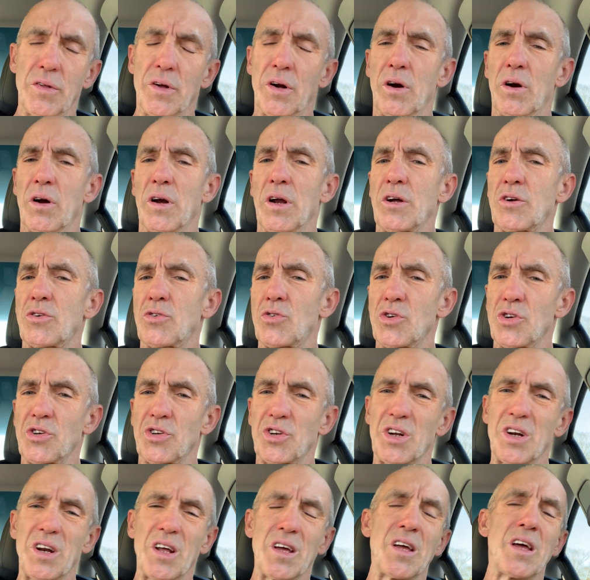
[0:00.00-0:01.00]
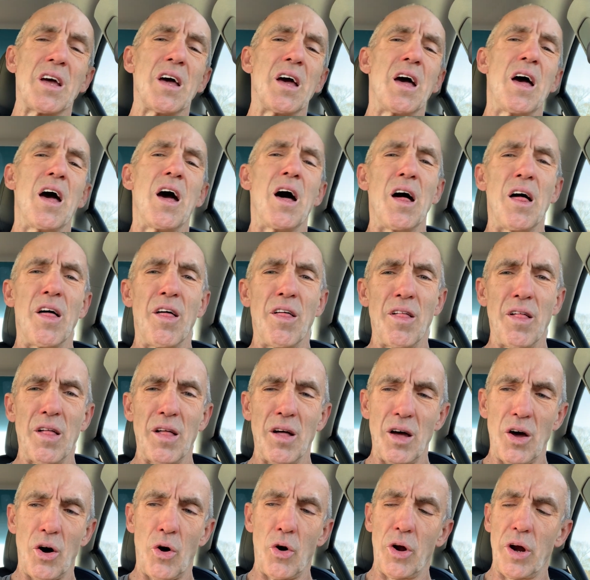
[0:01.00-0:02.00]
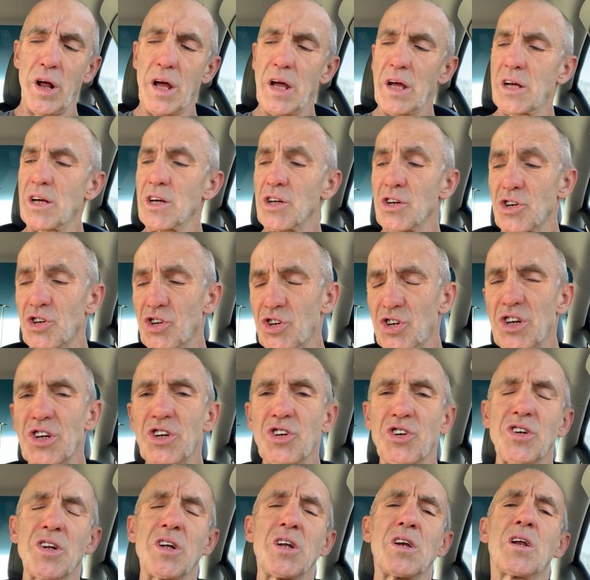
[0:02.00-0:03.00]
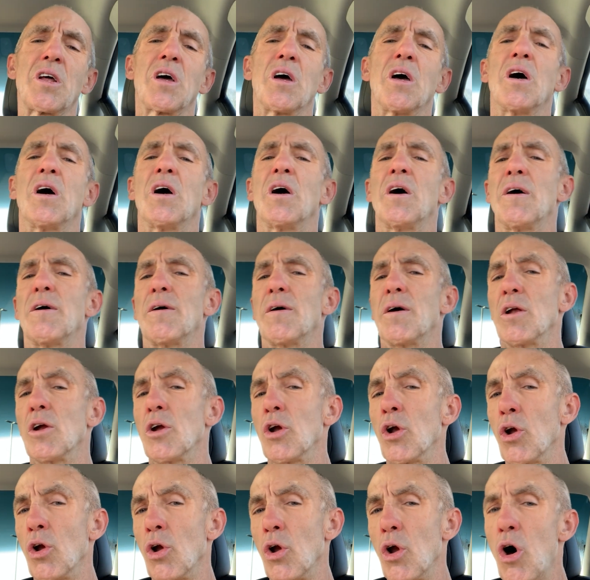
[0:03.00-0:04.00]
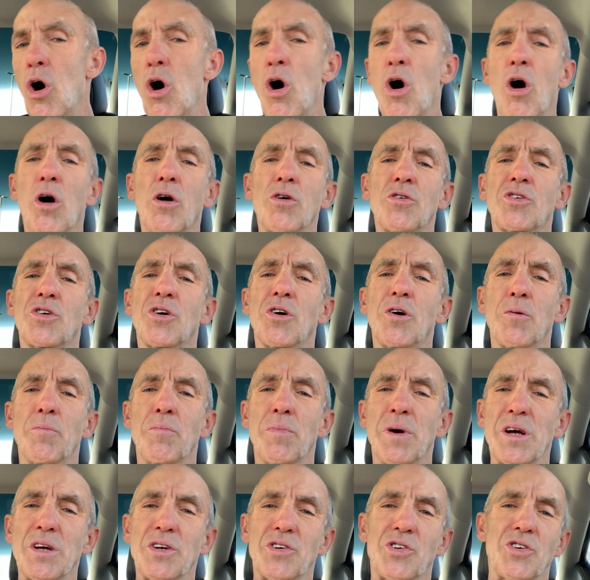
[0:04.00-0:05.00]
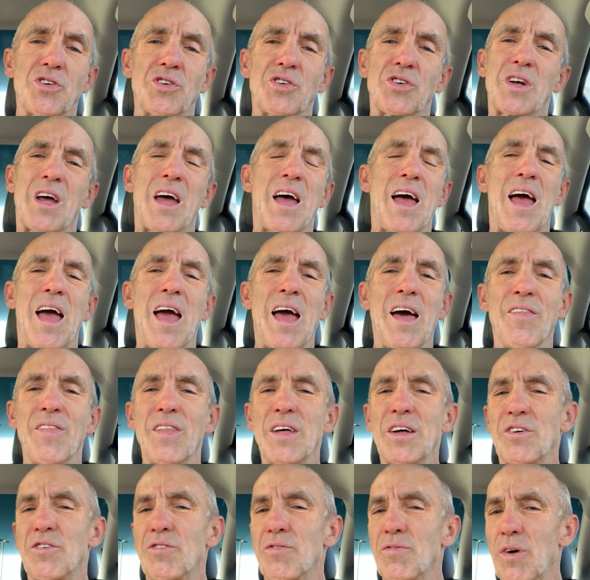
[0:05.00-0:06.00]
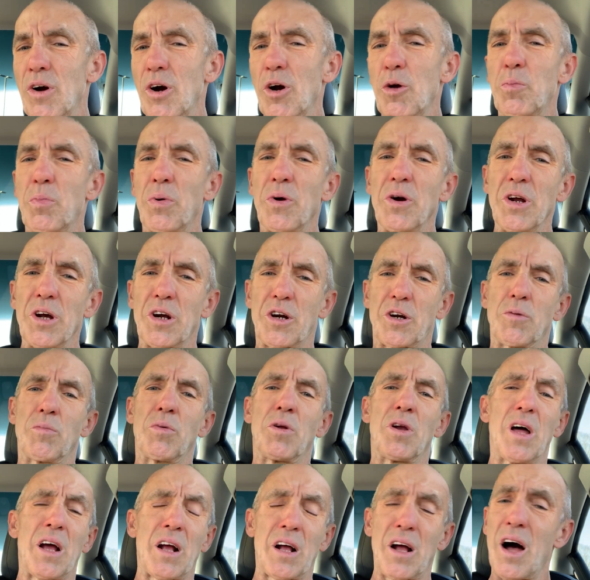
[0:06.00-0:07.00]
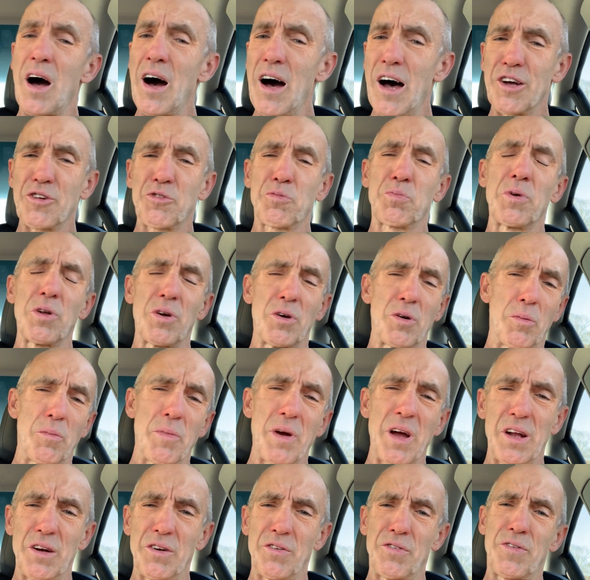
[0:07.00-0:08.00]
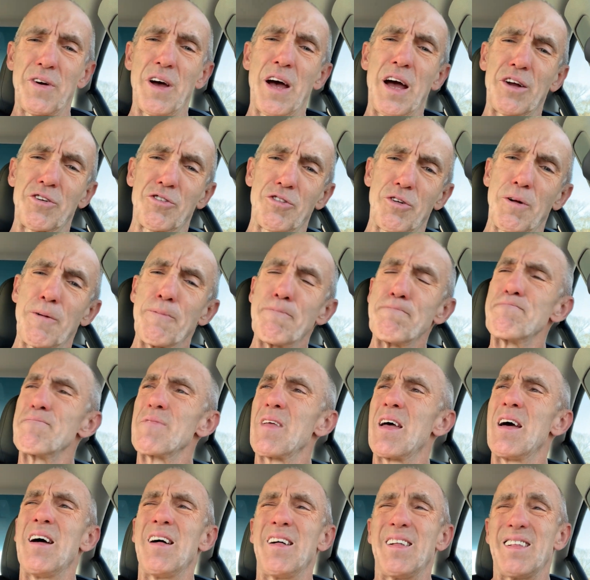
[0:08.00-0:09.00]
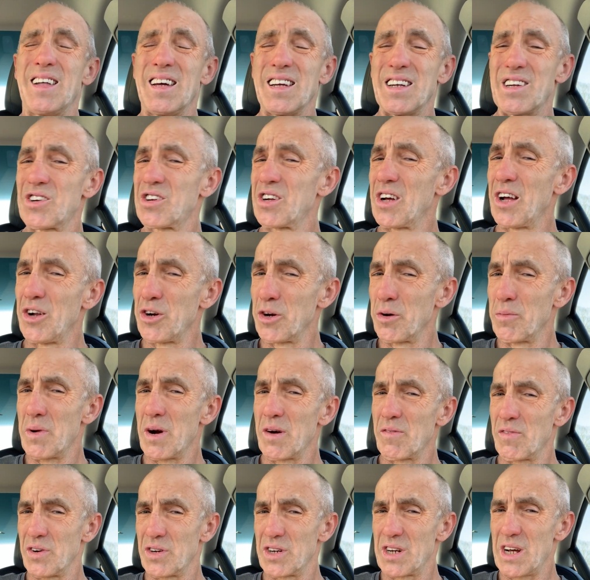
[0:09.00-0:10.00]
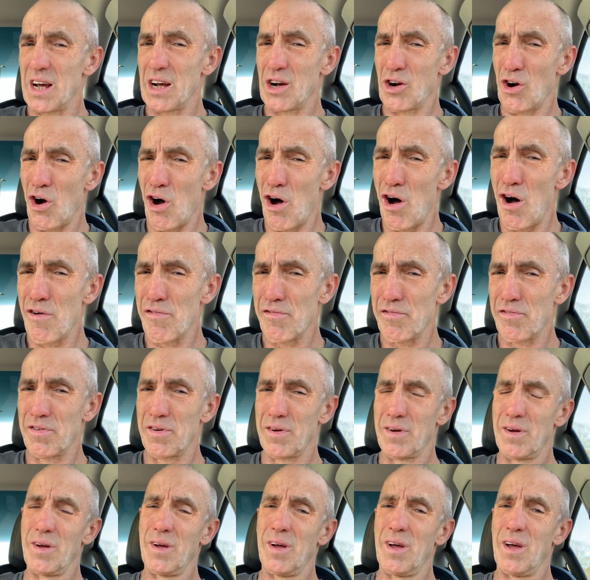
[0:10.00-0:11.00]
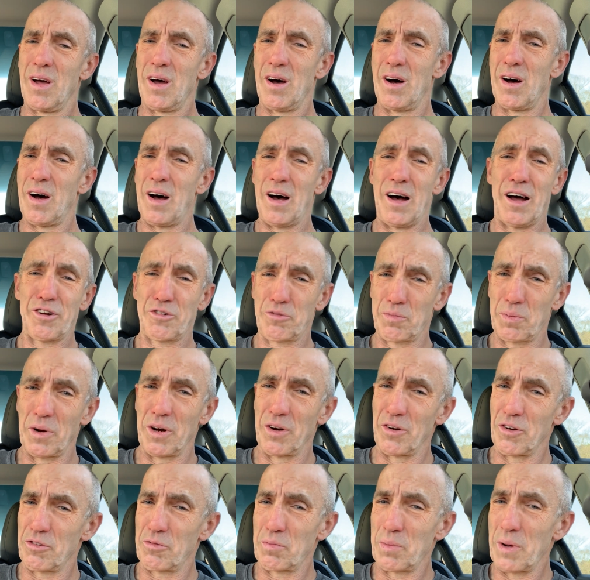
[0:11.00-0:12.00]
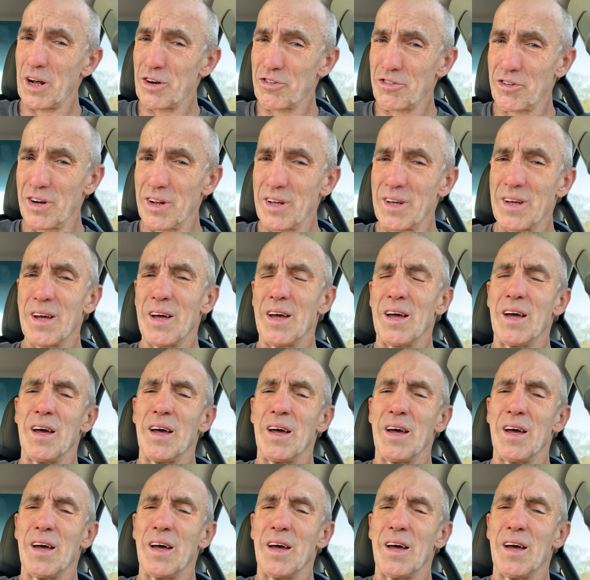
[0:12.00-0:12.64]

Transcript: their electricity, on a consistent, long-term basis, and that's very predictable. Like a hospital or manufacturer, they seldom ever take off, a hospital especially,